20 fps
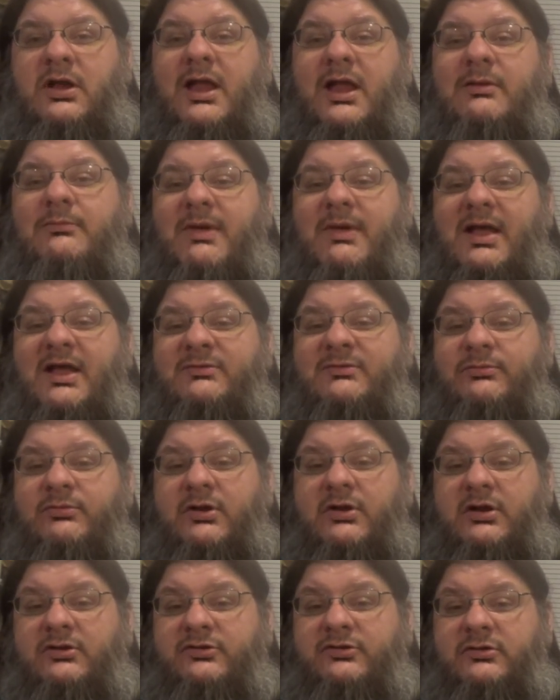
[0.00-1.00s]
in mass
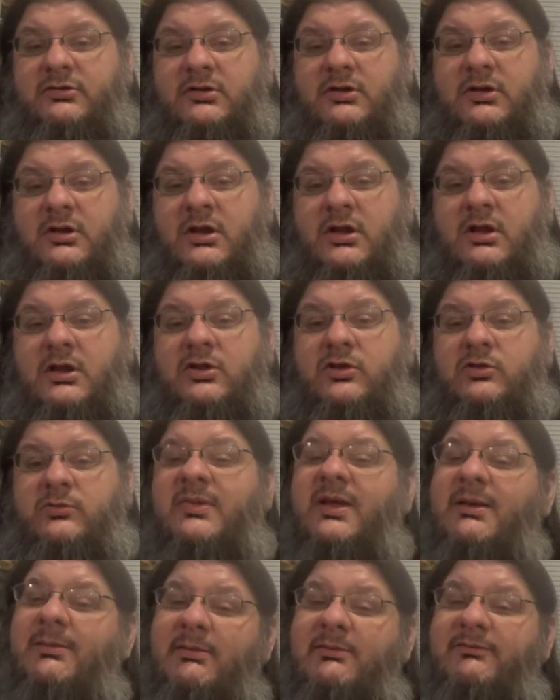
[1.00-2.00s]
production. You
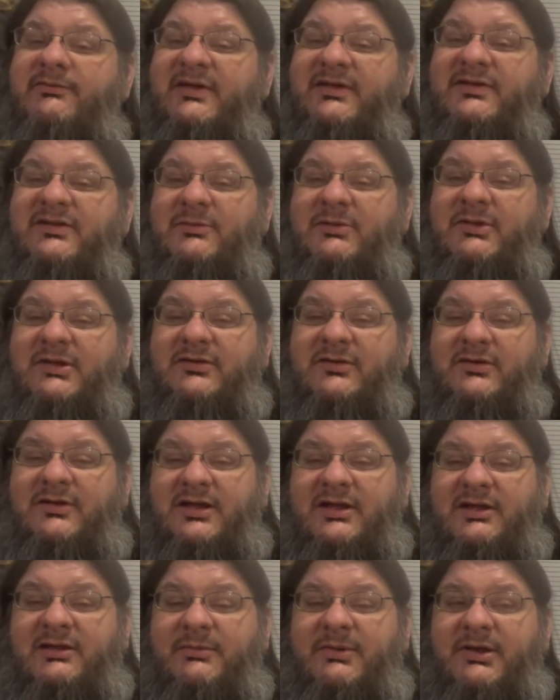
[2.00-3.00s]
may be able to find some of these on
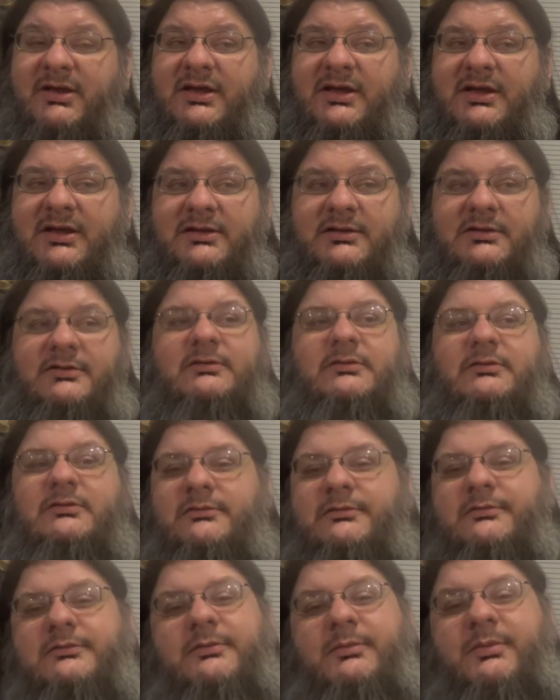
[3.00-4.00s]
eBay,
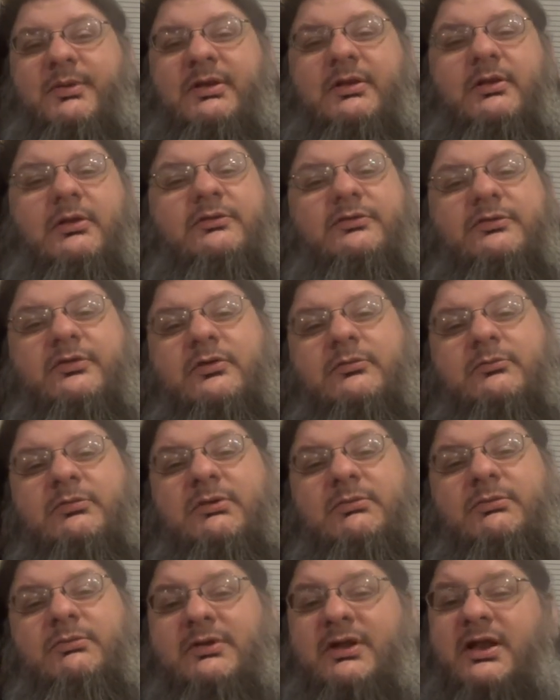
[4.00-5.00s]
depending on certain
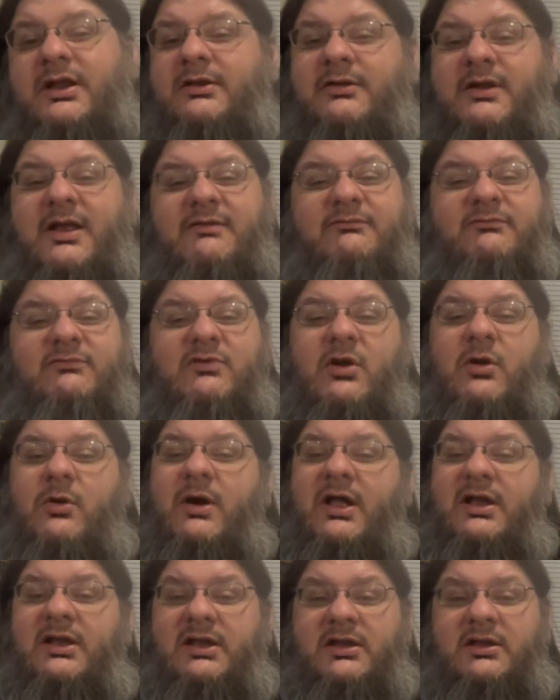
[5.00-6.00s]
people. I have no
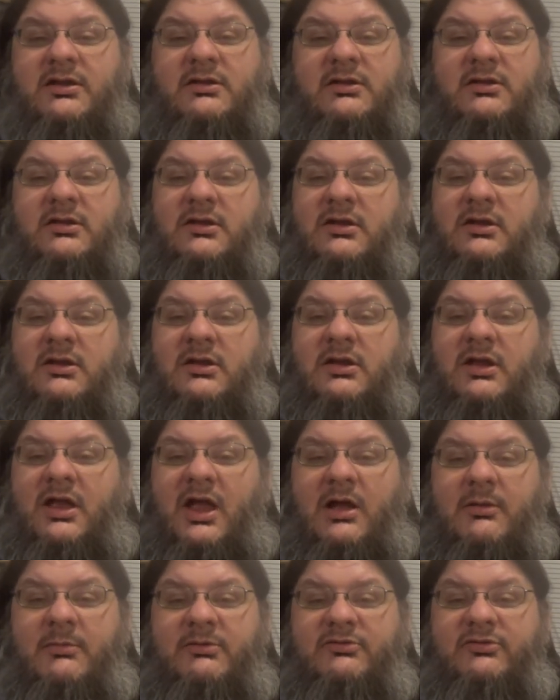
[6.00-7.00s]
idea
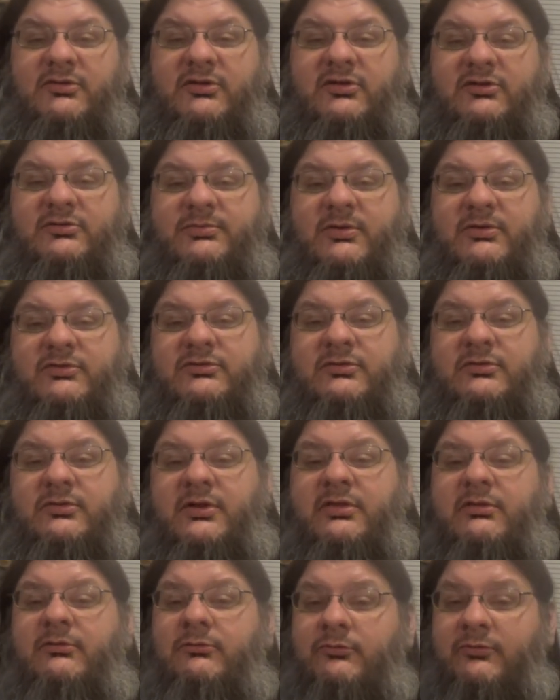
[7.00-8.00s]
how much they're supposed to
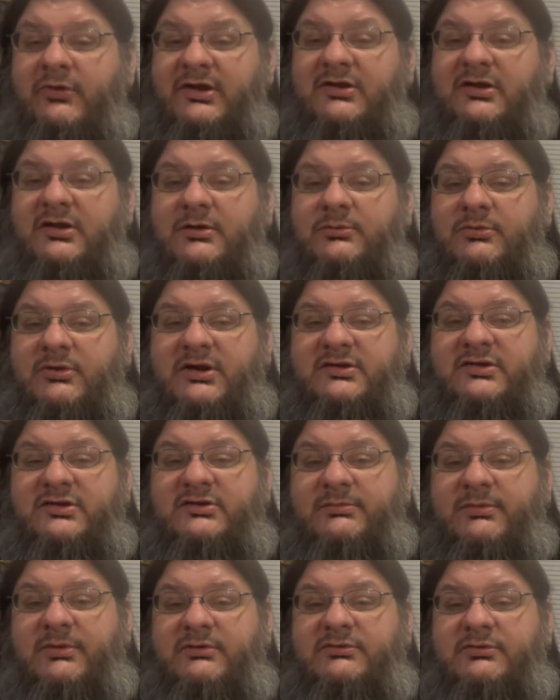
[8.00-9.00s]
run. The retail price
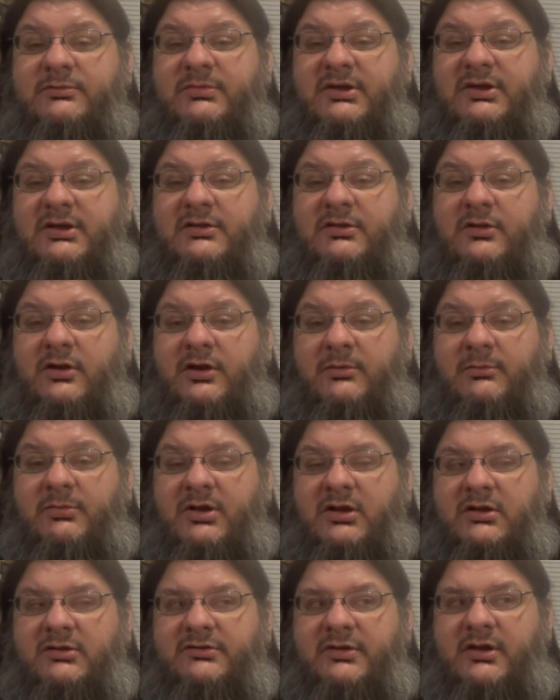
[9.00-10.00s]
is supposed to be
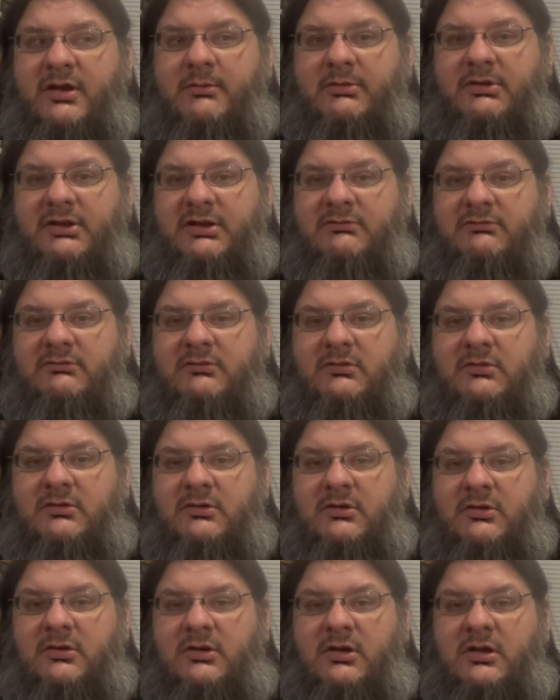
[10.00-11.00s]
$30, I believe.
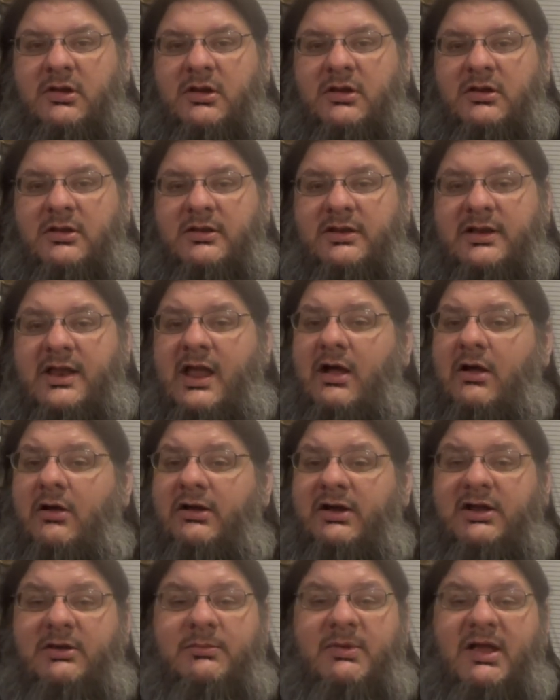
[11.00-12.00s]
Now
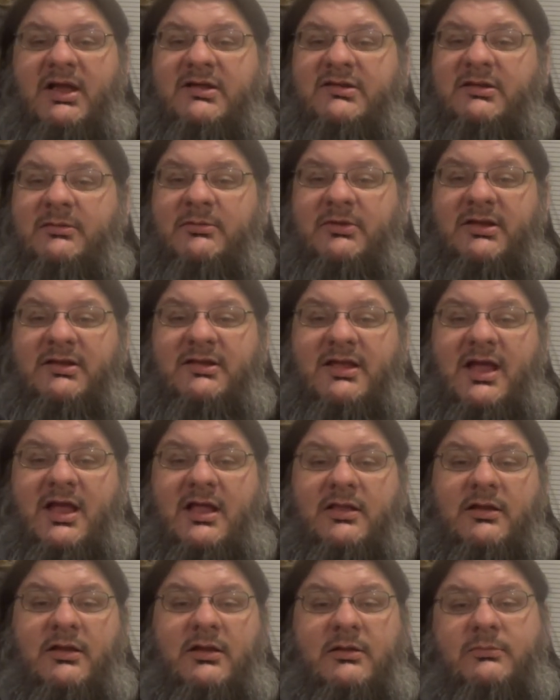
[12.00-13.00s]
on eBay, something like
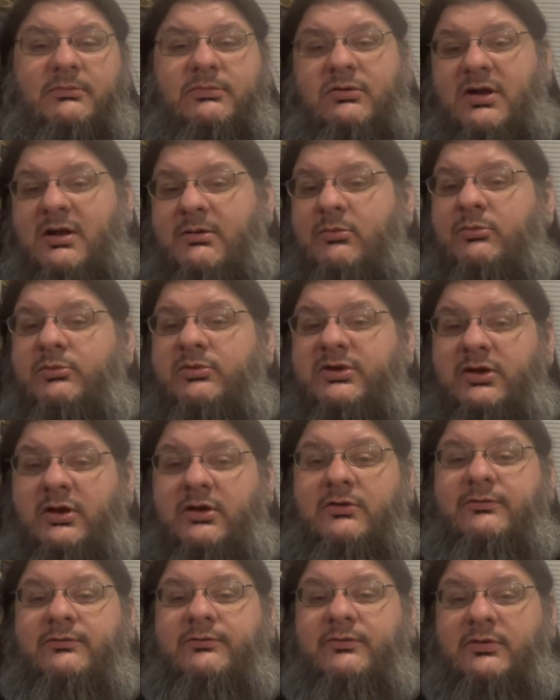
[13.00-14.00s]
that, they're going to probably
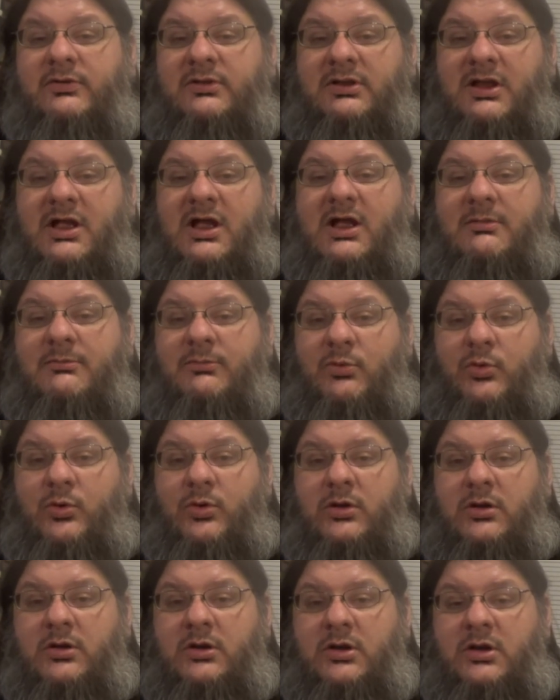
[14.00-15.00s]
go for a lot
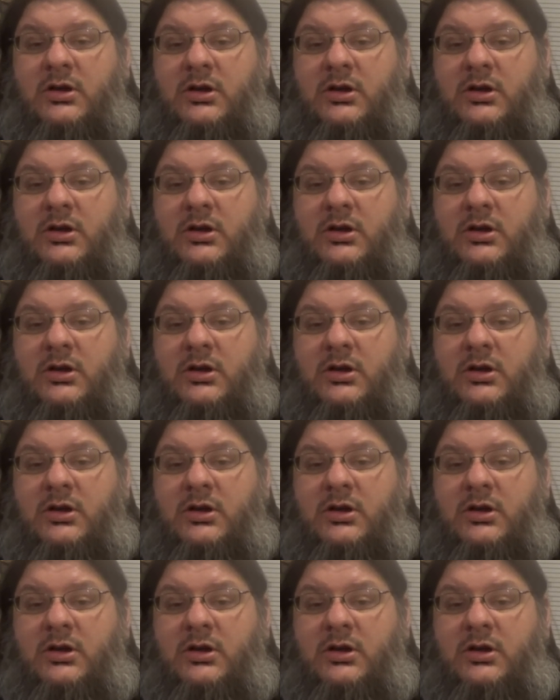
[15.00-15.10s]
more.